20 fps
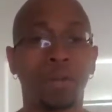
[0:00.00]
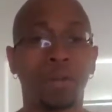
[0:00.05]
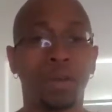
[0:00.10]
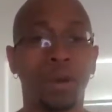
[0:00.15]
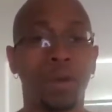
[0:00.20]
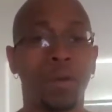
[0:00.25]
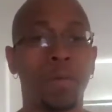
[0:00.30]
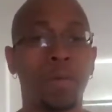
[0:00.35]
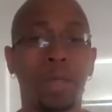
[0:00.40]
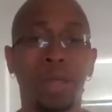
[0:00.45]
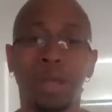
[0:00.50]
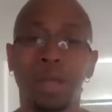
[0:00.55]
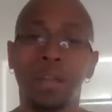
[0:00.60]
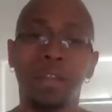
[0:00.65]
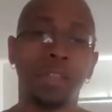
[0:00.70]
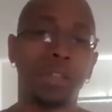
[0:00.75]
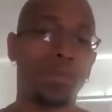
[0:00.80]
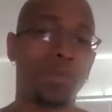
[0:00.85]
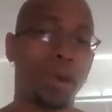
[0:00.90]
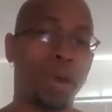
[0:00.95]
So
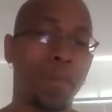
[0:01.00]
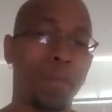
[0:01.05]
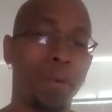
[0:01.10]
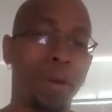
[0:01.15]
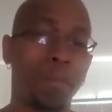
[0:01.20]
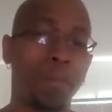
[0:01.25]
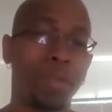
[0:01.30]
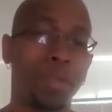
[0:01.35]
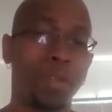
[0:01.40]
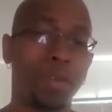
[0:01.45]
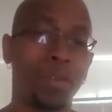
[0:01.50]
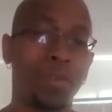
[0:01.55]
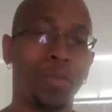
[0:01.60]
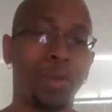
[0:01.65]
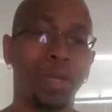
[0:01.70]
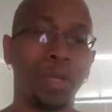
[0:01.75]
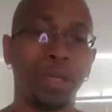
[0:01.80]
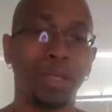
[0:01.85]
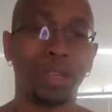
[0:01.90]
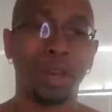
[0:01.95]
this is what I'm up to doing.